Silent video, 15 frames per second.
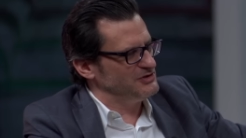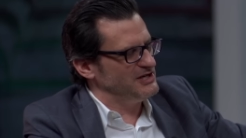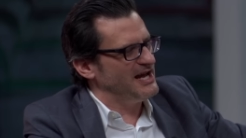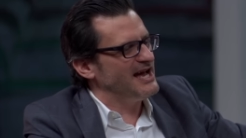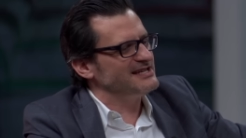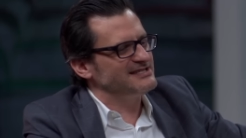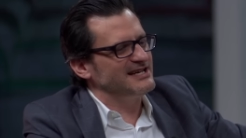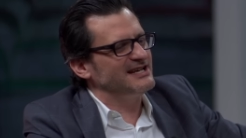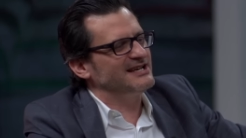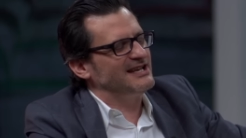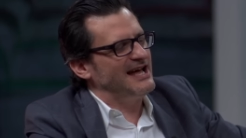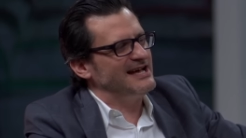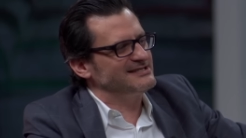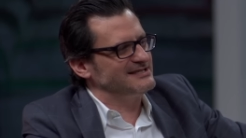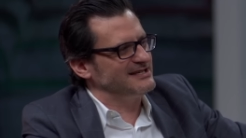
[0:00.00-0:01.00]
She has a
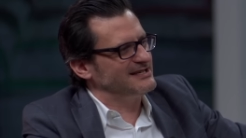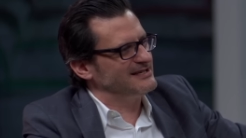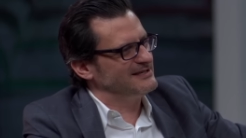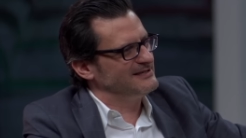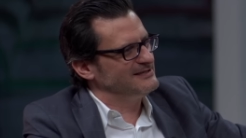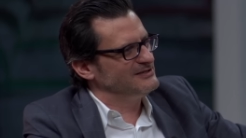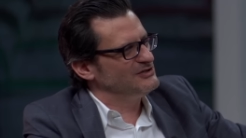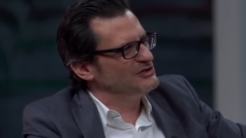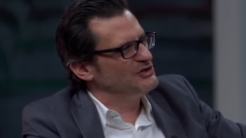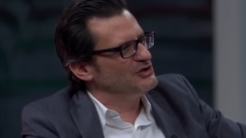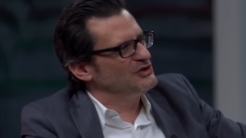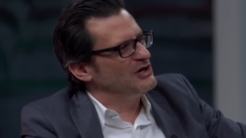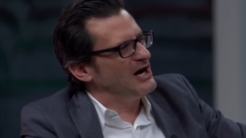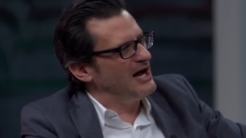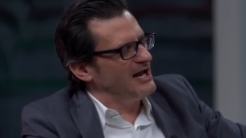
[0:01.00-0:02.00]
classic
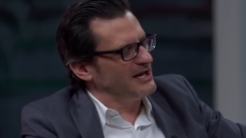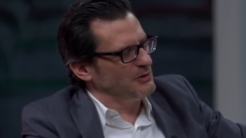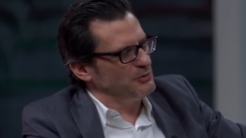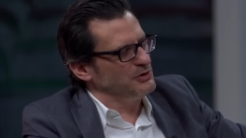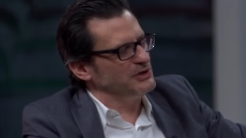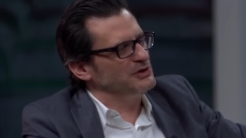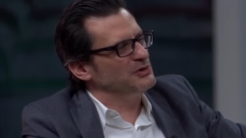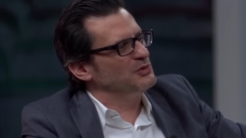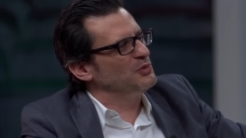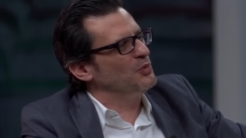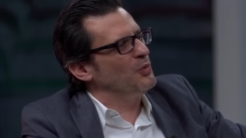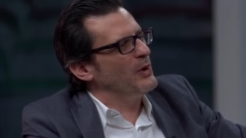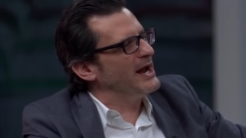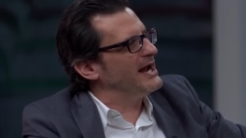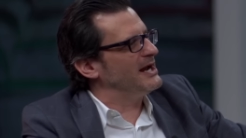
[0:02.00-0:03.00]
Hollywood
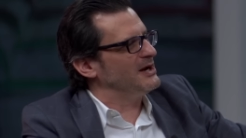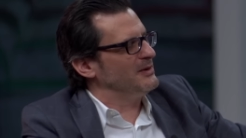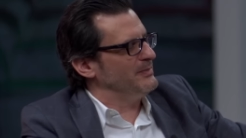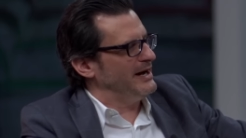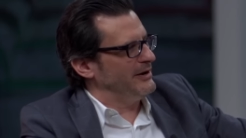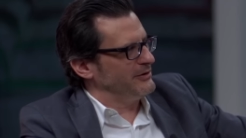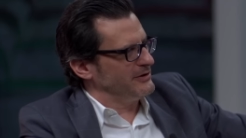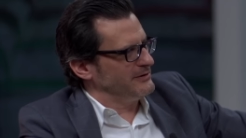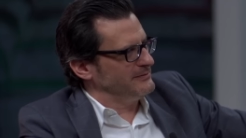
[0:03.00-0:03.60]
way about